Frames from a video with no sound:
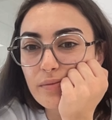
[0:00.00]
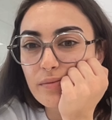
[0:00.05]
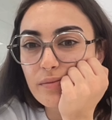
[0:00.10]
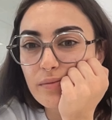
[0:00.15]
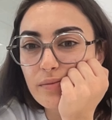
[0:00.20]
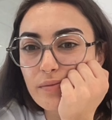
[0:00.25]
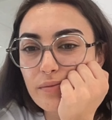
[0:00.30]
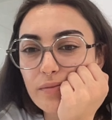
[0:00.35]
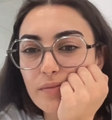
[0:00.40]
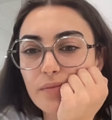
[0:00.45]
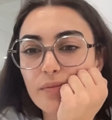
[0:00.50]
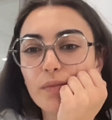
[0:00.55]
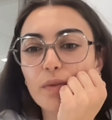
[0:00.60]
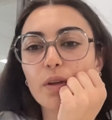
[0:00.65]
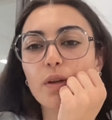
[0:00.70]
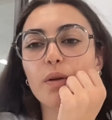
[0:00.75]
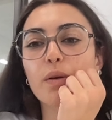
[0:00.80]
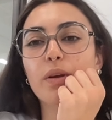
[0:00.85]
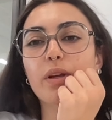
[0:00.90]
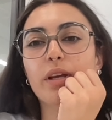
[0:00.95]
So
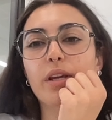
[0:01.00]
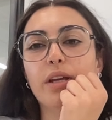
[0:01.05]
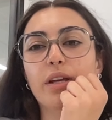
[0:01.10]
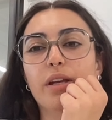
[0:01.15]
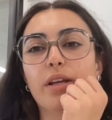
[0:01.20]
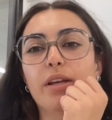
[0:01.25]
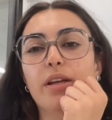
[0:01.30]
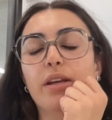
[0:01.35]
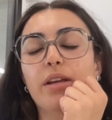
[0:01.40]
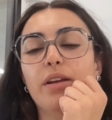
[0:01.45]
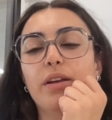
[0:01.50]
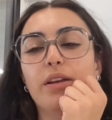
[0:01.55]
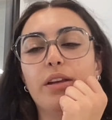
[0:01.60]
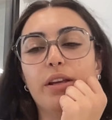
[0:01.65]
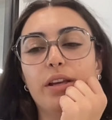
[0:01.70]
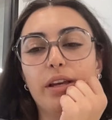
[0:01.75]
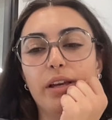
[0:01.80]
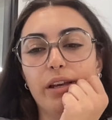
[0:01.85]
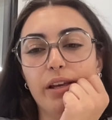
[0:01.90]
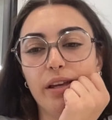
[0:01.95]
the things you searched
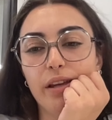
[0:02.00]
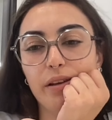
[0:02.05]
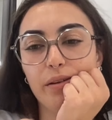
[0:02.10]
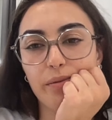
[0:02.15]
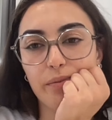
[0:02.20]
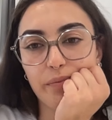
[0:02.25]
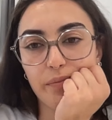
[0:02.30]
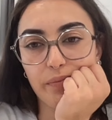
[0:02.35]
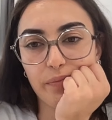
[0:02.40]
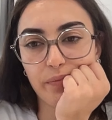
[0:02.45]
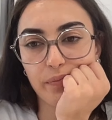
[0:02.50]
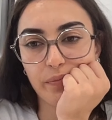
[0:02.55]
before.